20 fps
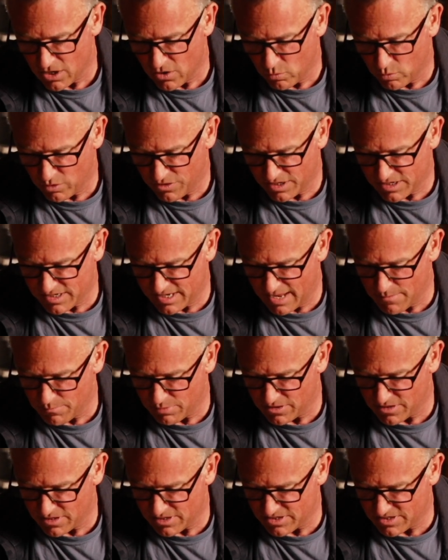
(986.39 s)
with a temper
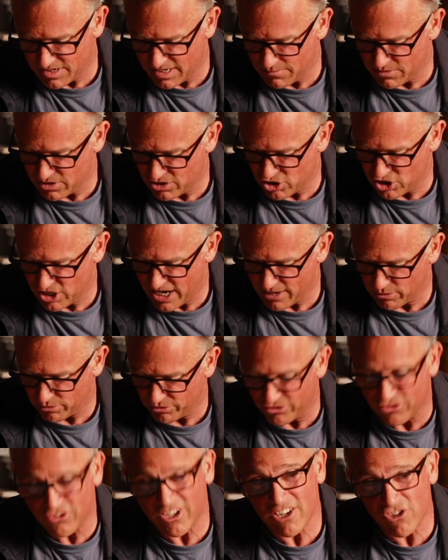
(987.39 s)
that seemed to channel
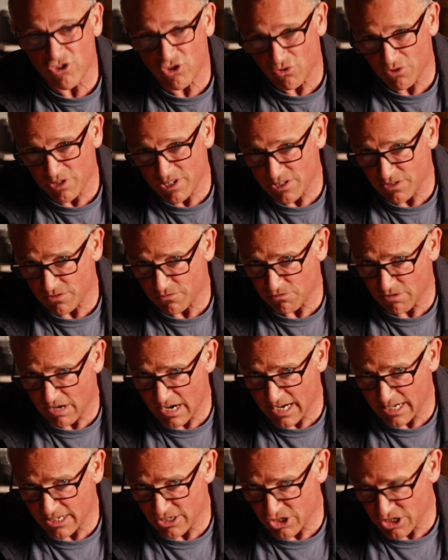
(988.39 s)
centuries of
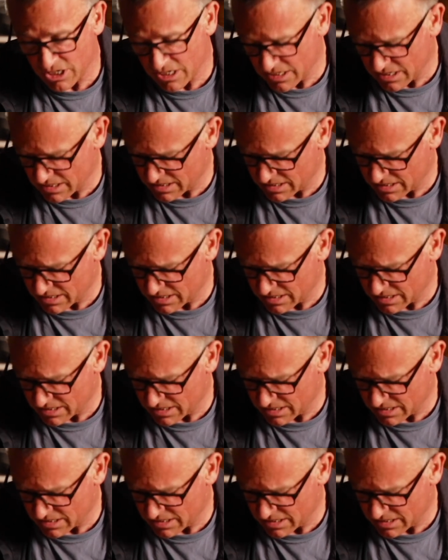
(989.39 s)
rage.